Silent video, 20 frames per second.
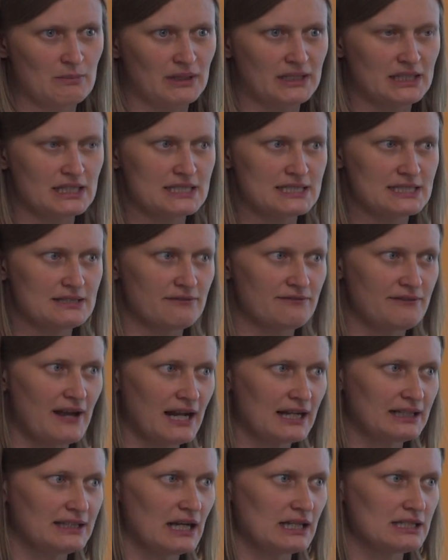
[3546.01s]
But it's the
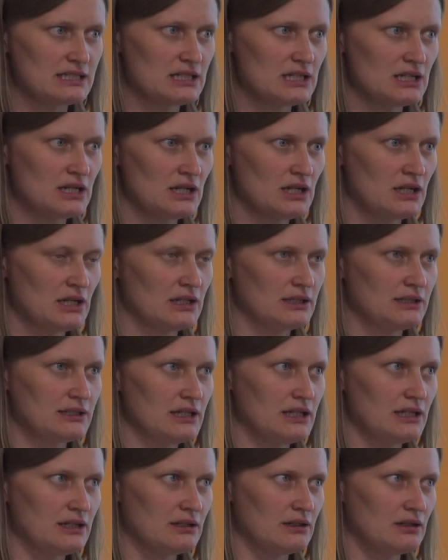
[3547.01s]
fact that
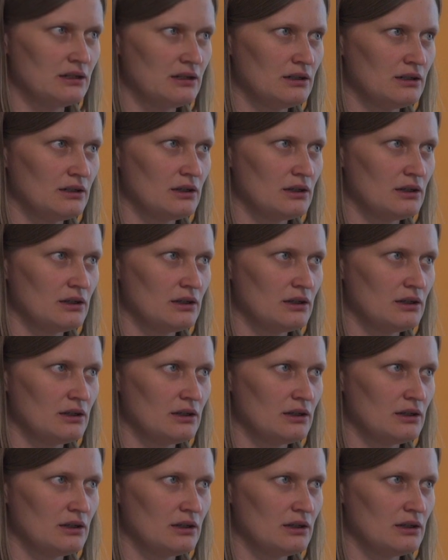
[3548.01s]
the